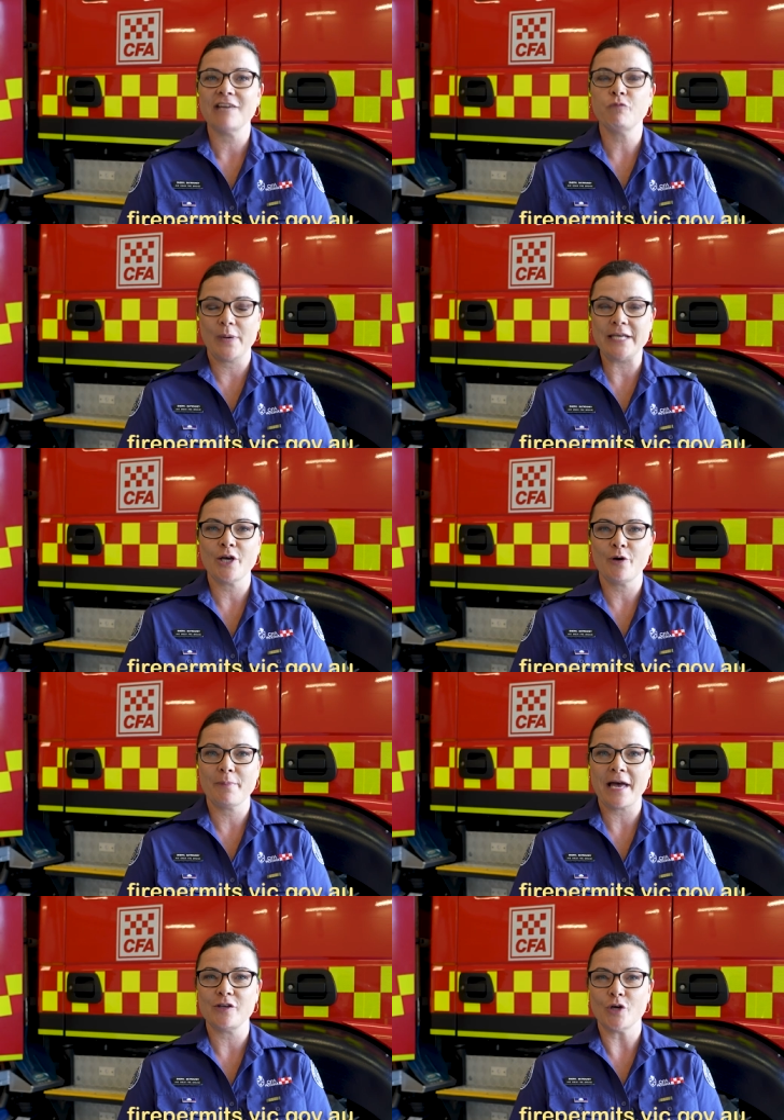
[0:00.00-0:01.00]
If we know
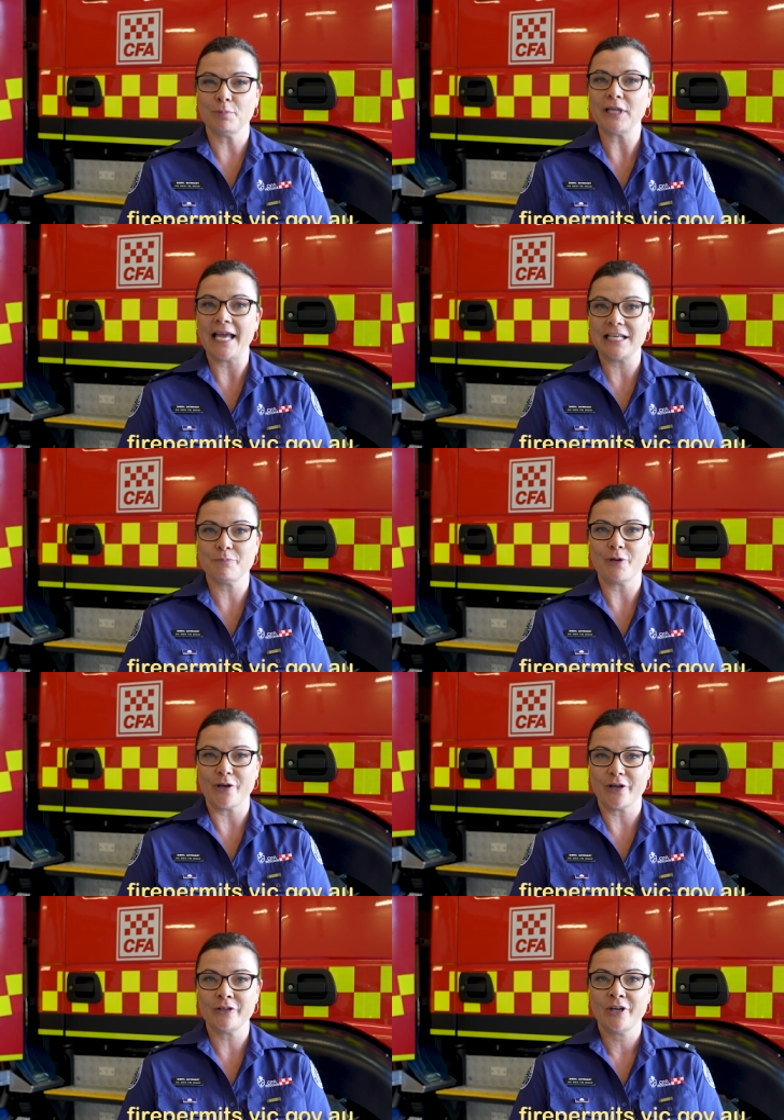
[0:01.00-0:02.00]
about your planned
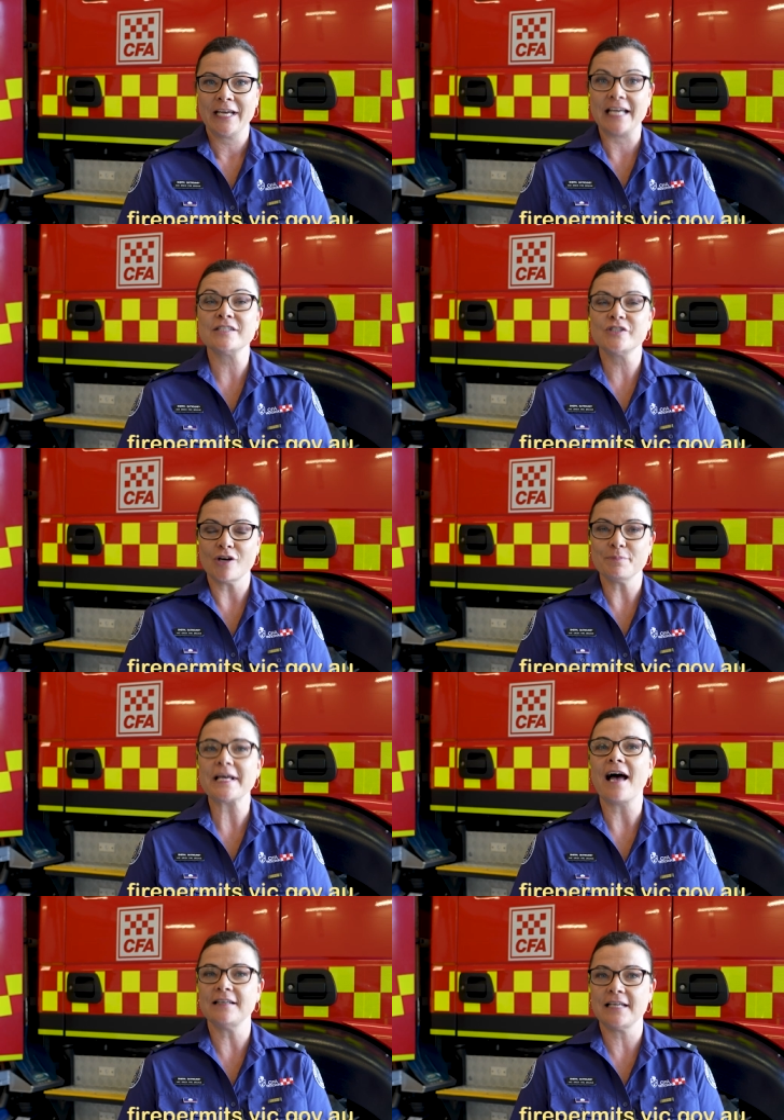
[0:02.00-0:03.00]
burn, it stops
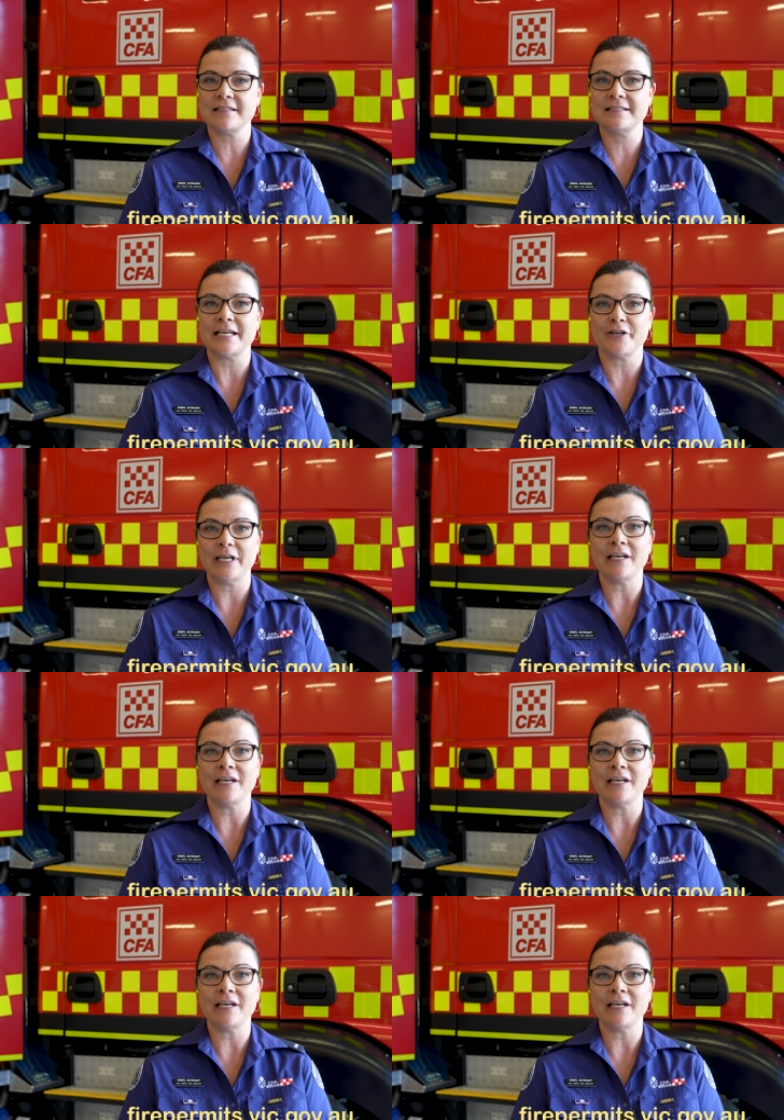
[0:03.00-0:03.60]
unnecessary